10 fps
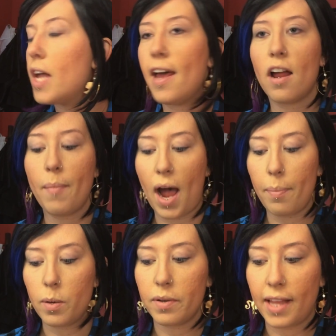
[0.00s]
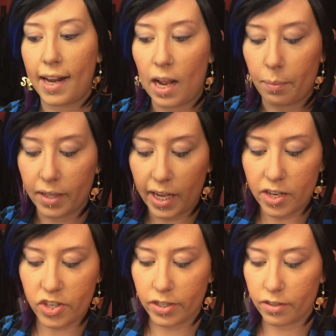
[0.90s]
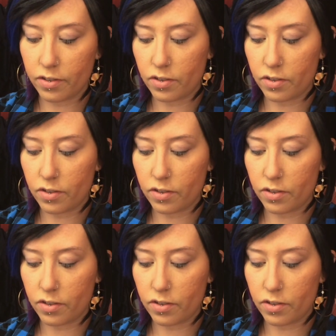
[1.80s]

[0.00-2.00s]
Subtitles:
And I'm happy with that application,